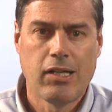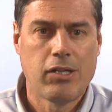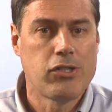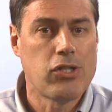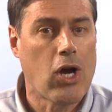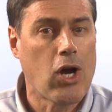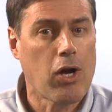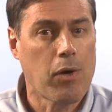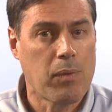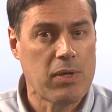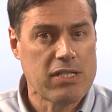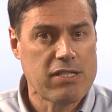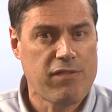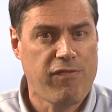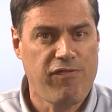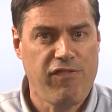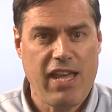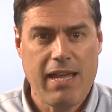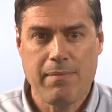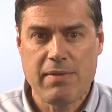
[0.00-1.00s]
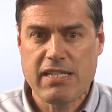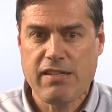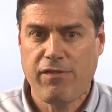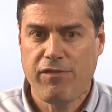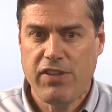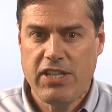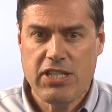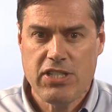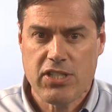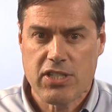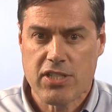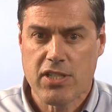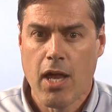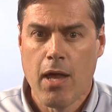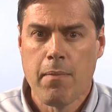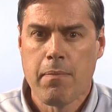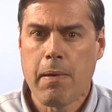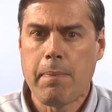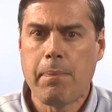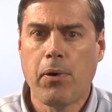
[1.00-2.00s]
Darwin's famous finches
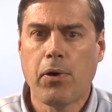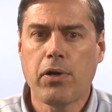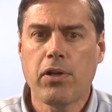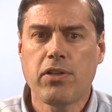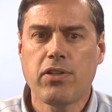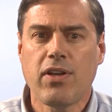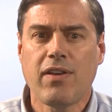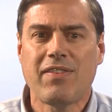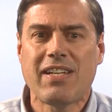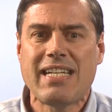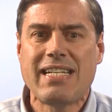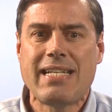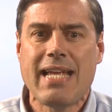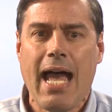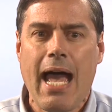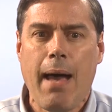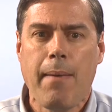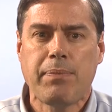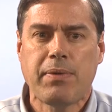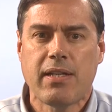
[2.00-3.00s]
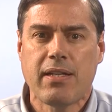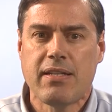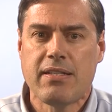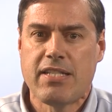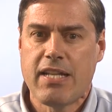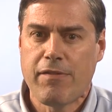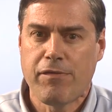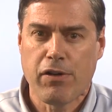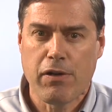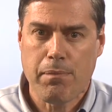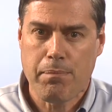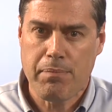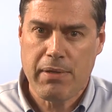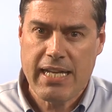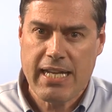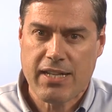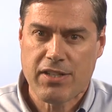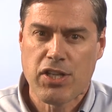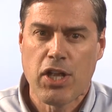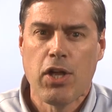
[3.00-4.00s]
purported to have adapted different
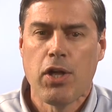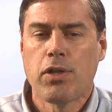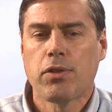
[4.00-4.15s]
beaks